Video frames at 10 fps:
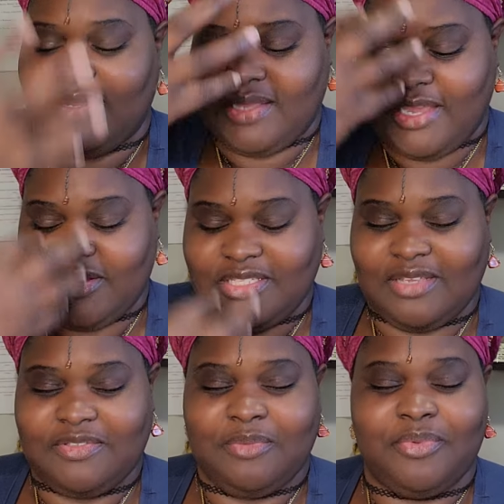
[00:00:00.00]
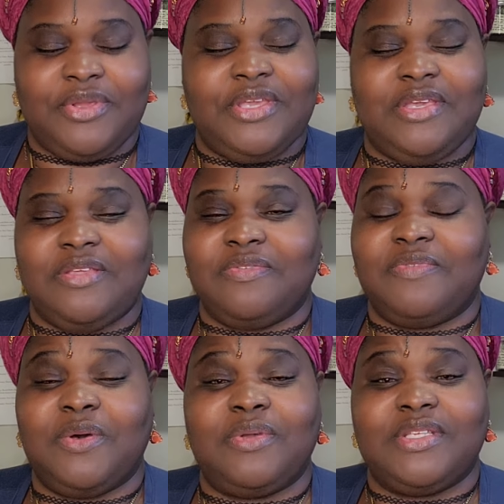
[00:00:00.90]
Allow yourself to breathe,
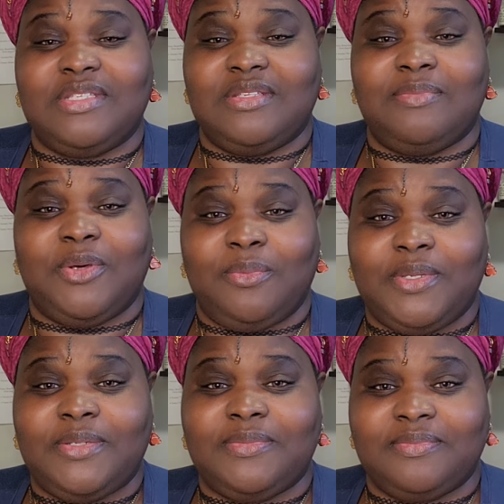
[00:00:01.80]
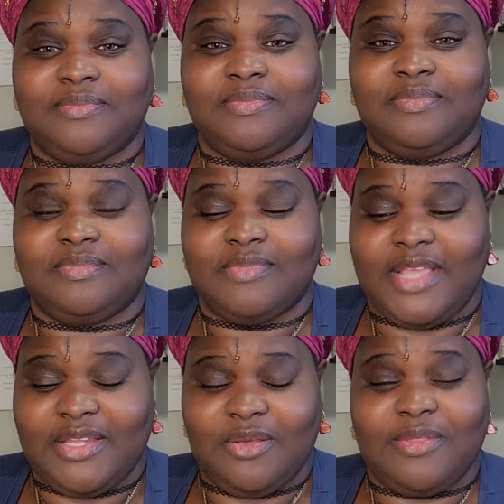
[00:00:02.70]
focus in the moment,
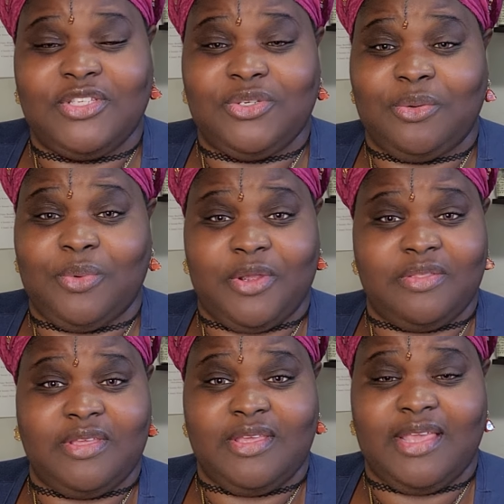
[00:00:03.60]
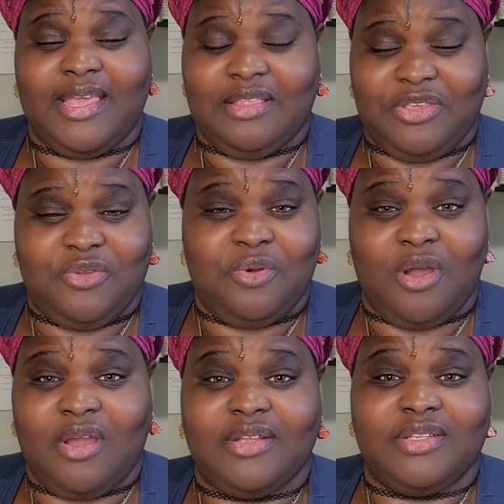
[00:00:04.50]
and know that you're worthy and you
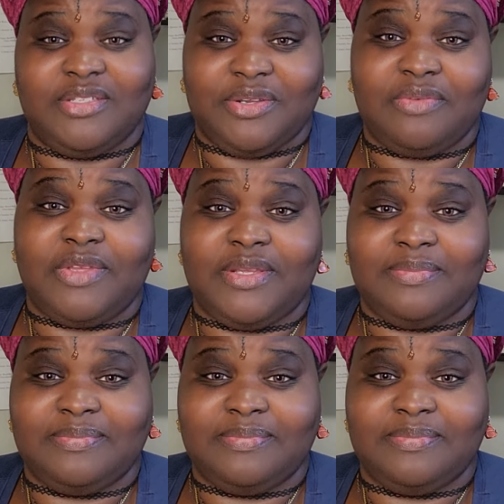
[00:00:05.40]
are deserving.